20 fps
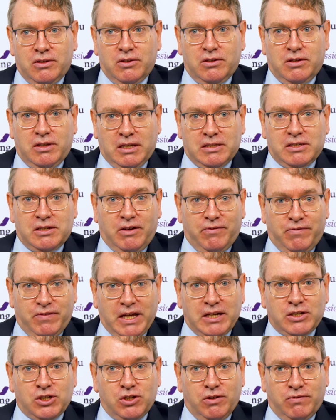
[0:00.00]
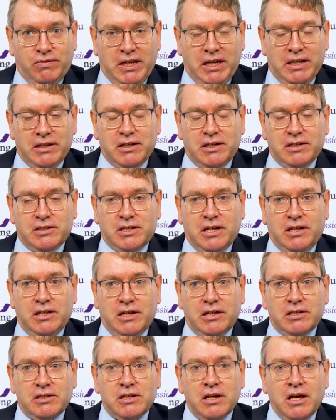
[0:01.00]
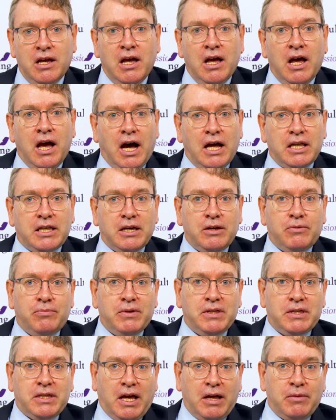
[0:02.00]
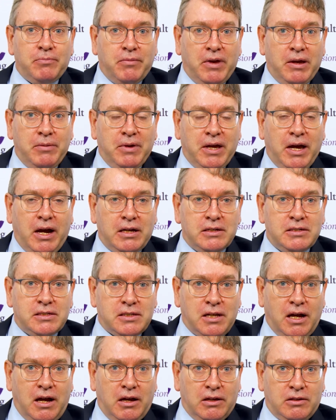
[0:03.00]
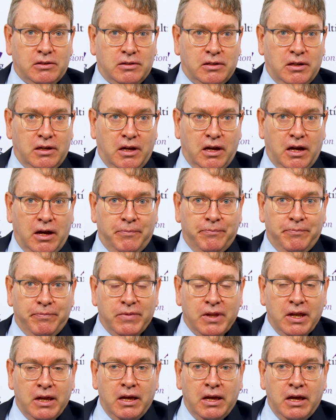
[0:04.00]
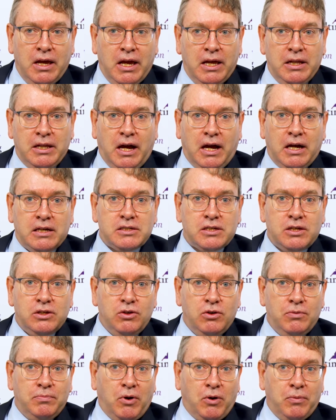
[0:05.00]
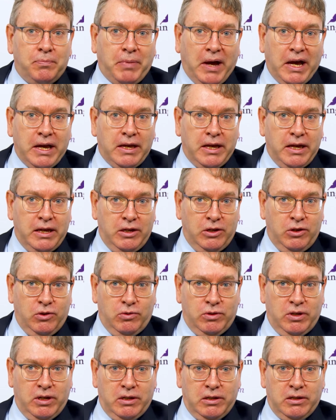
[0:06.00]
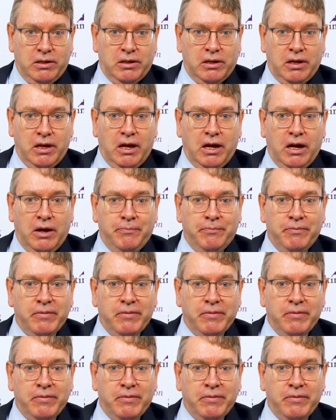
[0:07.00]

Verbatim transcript: that's a reflection of the interest in this. I think with that, maybe I start um, in asking you about banking union. Um,